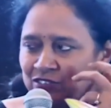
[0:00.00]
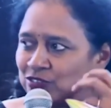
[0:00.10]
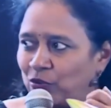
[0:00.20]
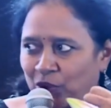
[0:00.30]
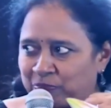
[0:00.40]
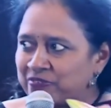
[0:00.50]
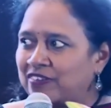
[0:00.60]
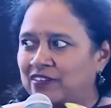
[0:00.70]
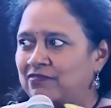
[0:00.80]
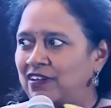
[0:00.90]
got so
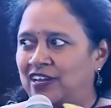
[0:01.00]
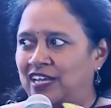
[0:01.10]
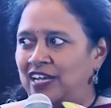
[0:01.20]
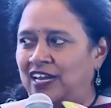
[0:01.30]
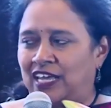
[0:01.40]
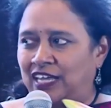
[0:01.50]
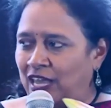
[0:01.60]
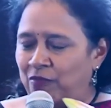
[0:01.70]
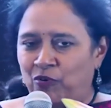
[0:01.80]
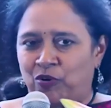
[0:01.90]
upset one day, and I
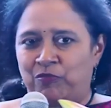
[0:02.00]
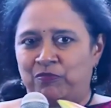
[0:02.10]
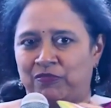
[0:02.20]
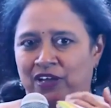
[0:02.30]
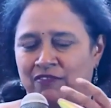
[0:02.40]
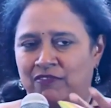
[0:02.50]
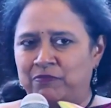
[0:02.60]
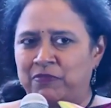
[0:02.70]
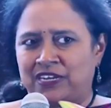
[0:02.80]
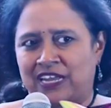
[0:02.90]
came home, and
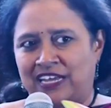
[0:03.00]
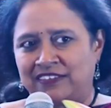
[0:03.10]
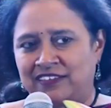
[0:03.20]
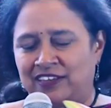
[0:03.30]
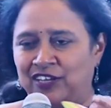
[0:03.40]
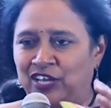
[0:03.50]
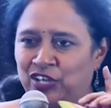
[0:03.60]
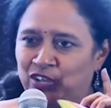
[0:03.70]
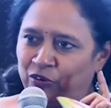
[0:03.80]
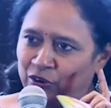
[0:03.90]
when my dad said,
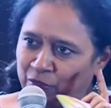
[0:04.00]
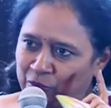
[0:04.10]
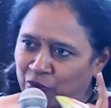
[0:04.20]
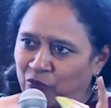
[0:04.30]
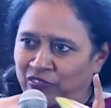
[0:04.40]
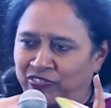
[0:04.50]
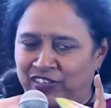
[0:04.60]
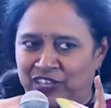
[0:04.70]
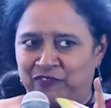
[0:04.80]
you have to remember one